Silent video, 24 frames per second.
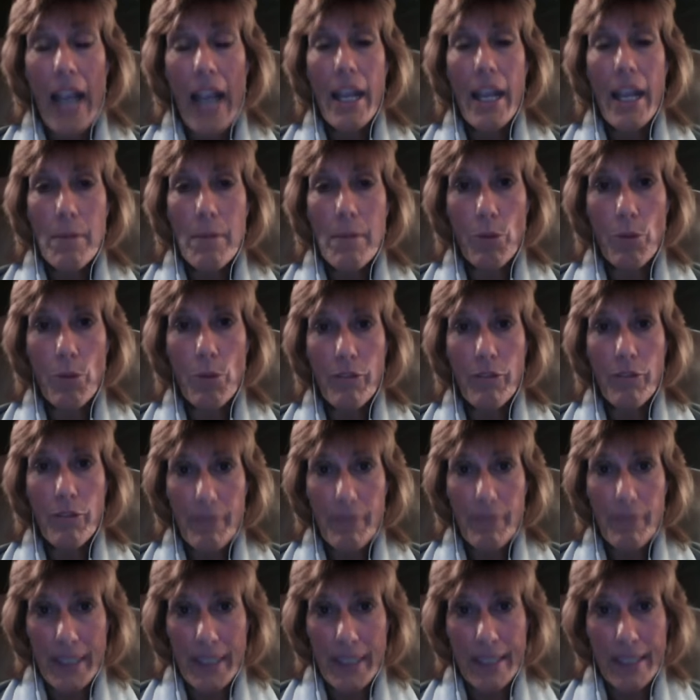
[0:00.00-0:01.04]
I
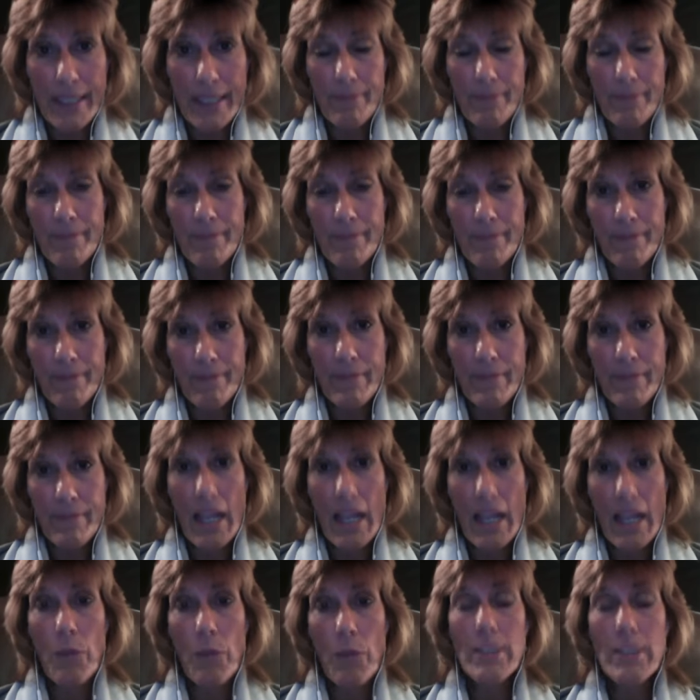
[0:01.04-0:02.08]
move me.
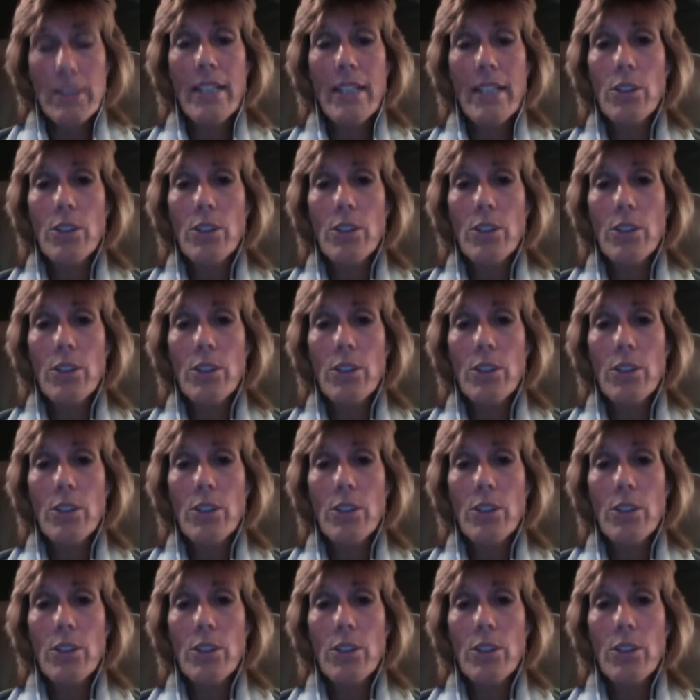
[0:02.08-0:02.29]
I will take